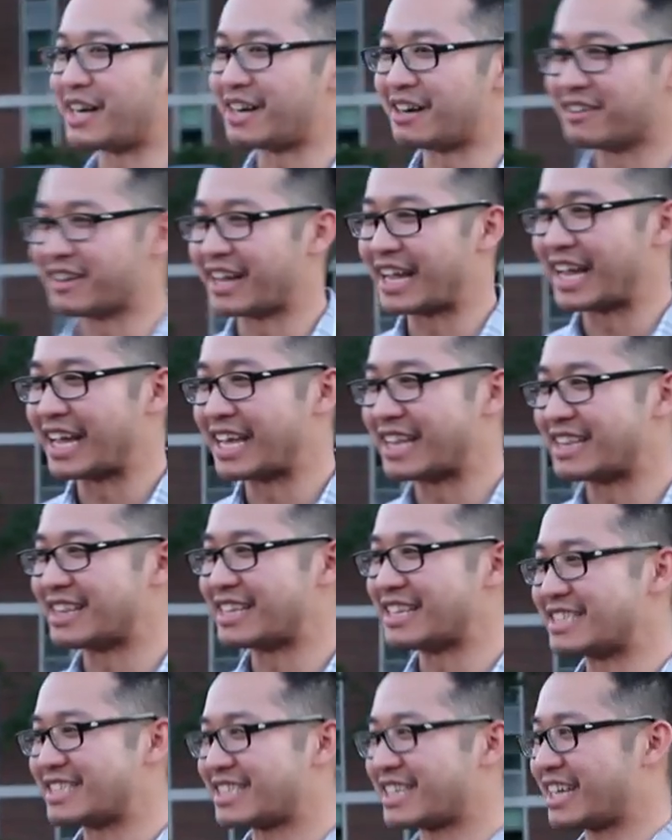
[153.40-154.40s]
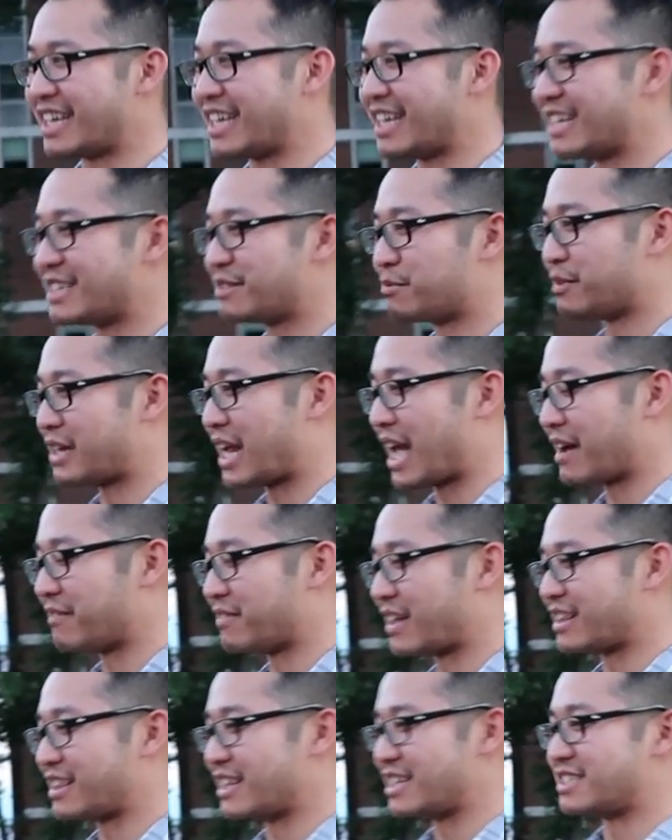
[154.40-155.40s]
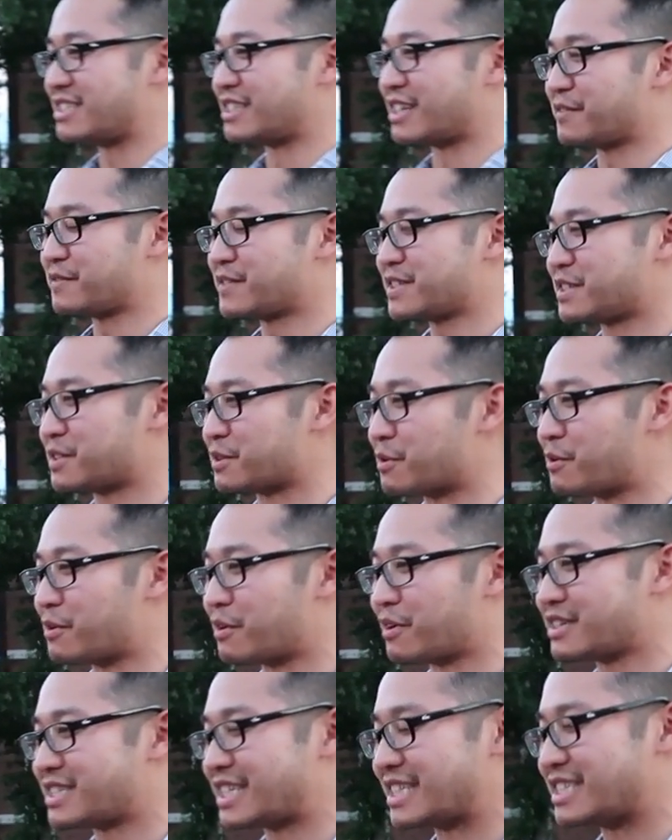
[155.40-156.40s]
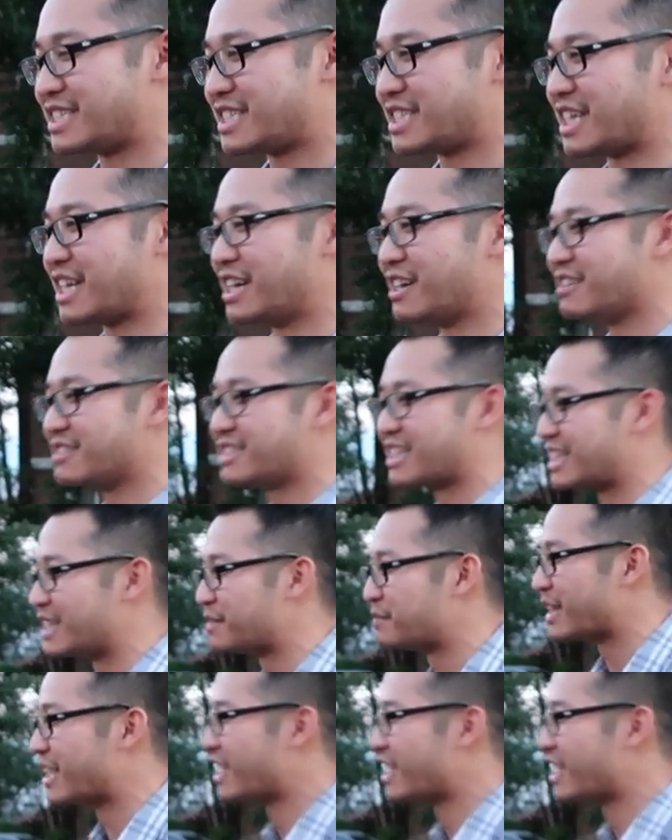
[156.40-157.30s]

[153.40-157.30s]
out and these kids would have like these Nerf swords and shields and they'd be